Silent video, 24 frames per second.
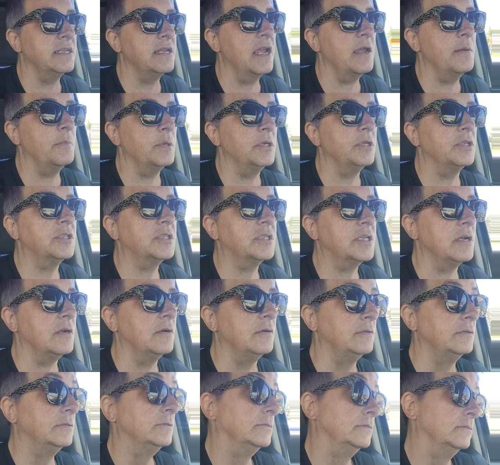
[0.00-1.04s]
damage. So
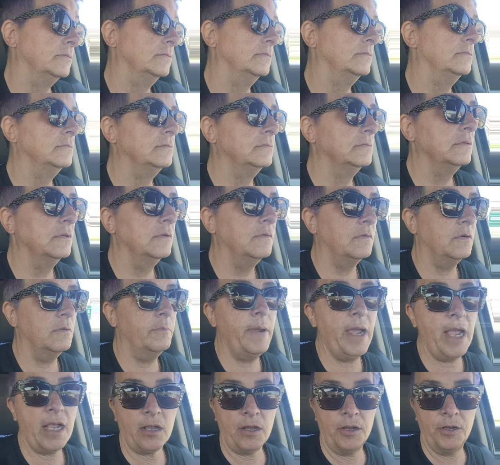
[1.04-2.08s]
we're
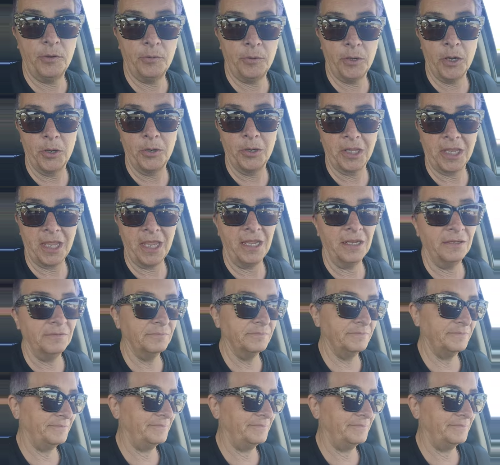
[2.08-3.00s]
back on the road again.